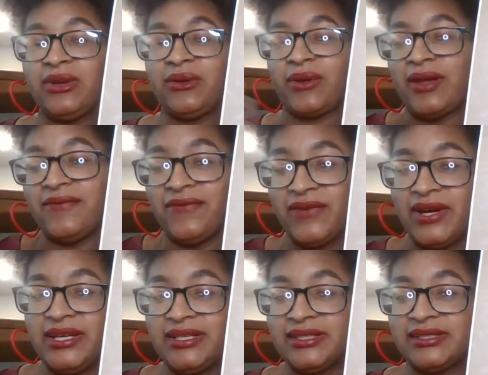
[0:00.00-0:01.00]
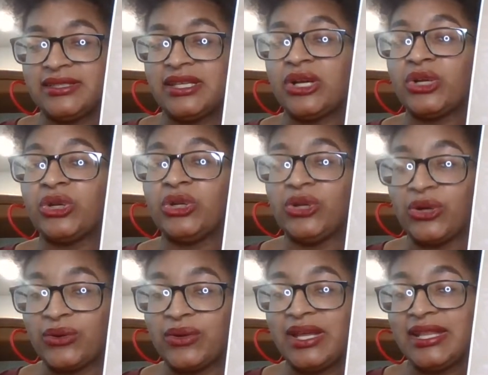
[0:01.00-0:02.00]
grant funds
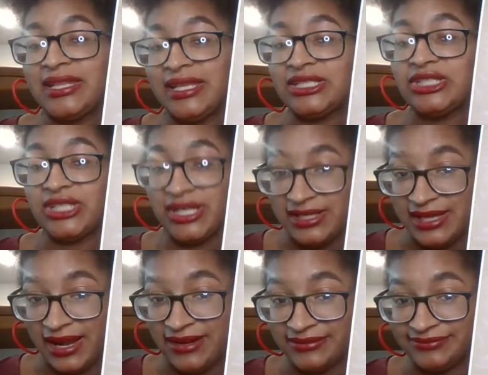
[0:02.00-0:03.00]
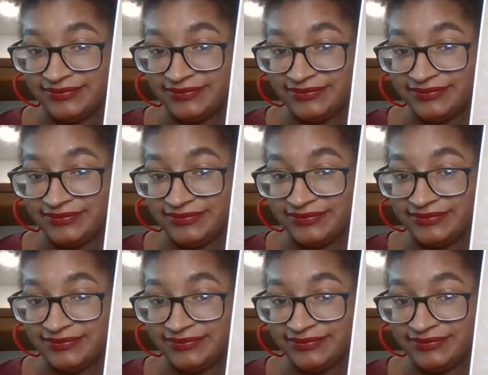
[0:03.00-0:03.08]
during this shutdown.